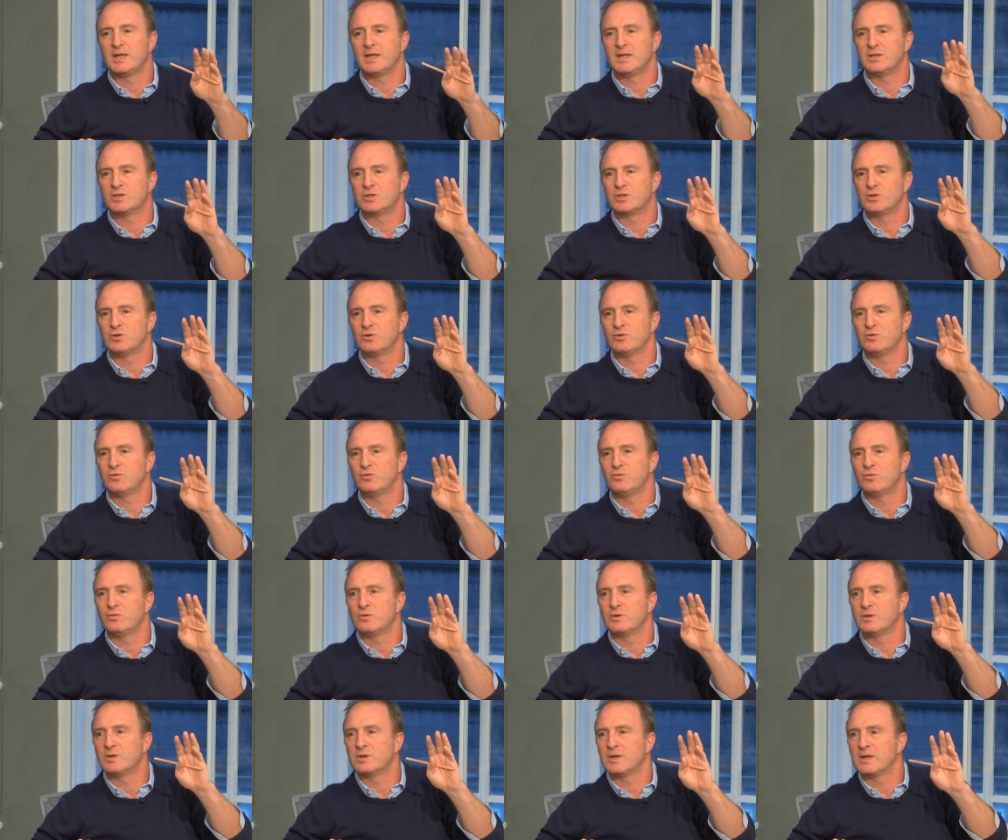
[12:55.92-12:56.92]
into
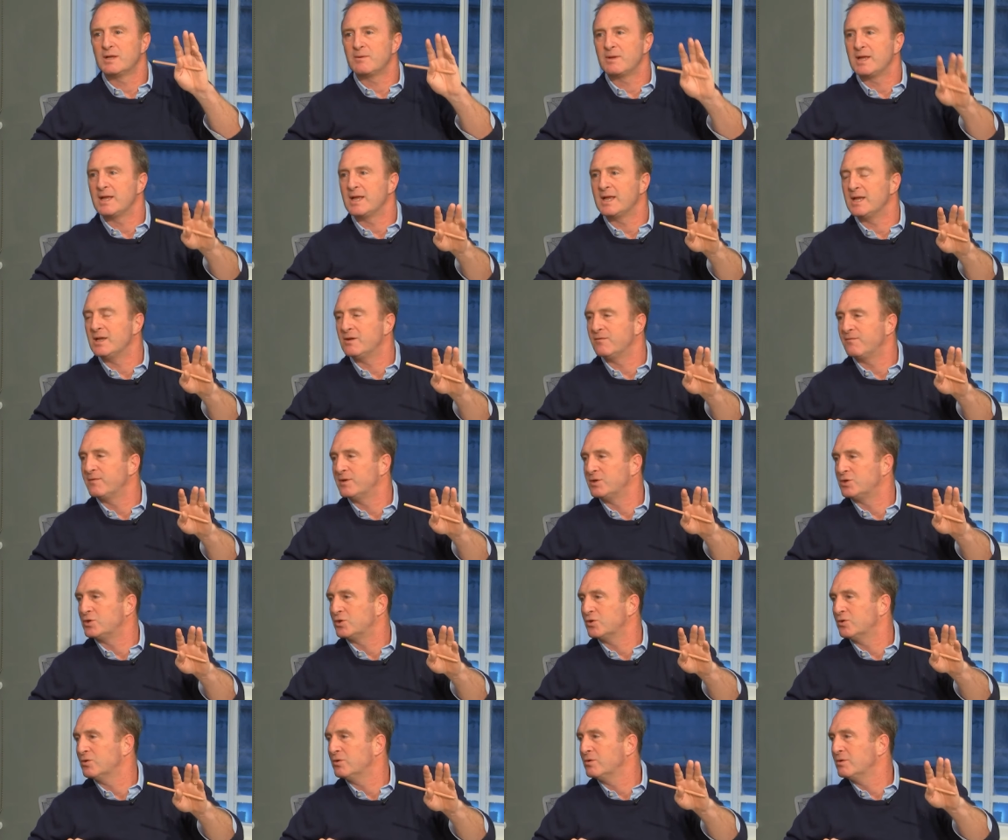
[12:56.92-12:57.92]

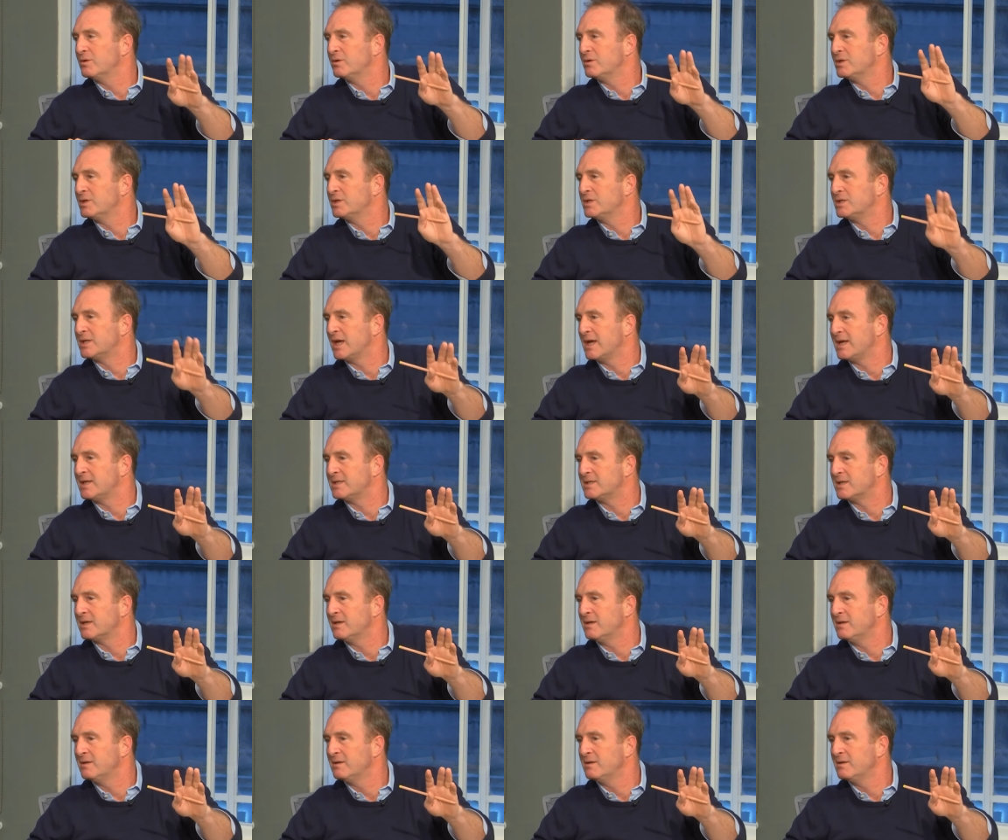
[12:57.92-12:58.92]
individual
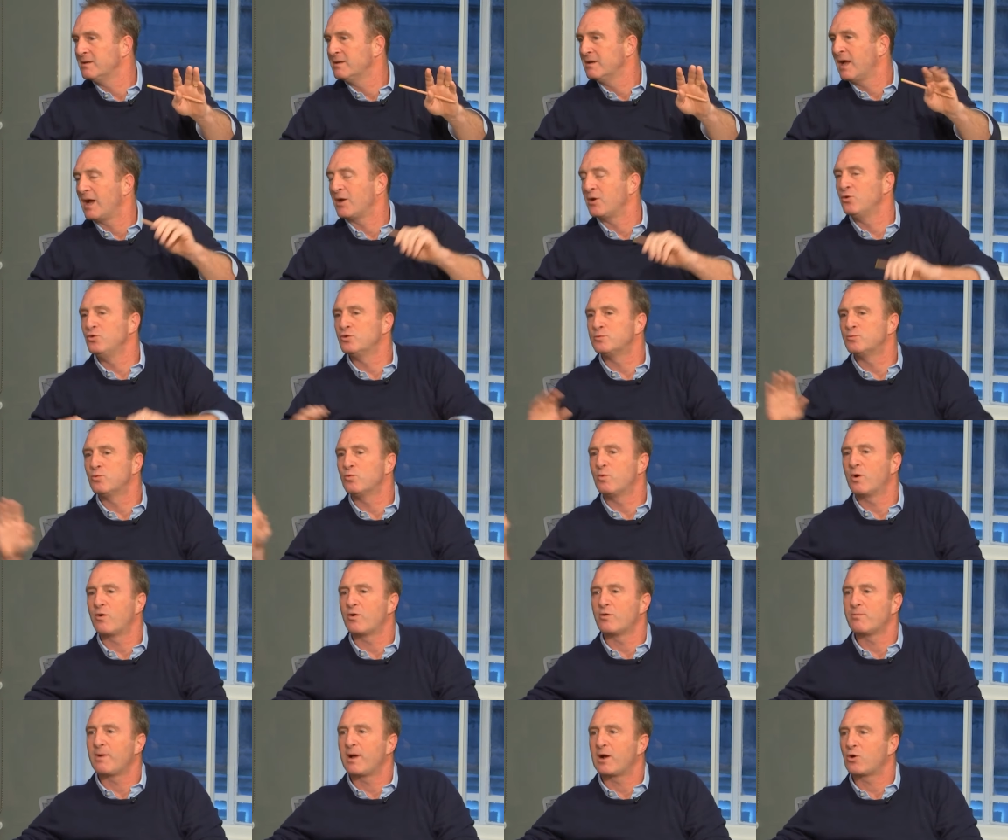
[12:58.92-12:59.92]
data, and who's more worried